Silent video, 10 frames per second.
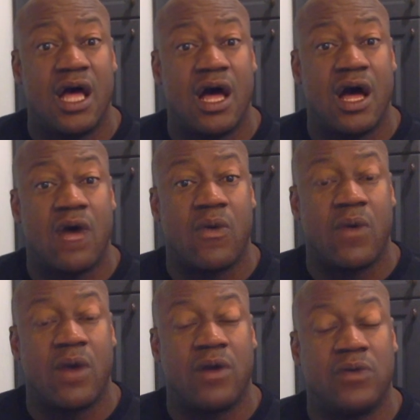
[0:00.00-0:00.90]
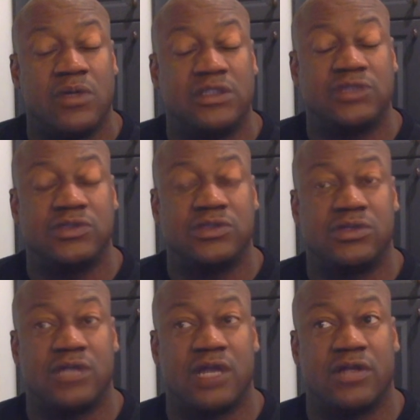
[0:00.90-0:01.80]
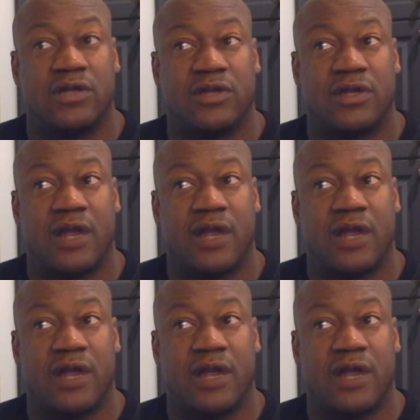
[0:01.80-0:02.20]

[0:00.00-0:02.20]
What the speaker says: well, it was at $2,200.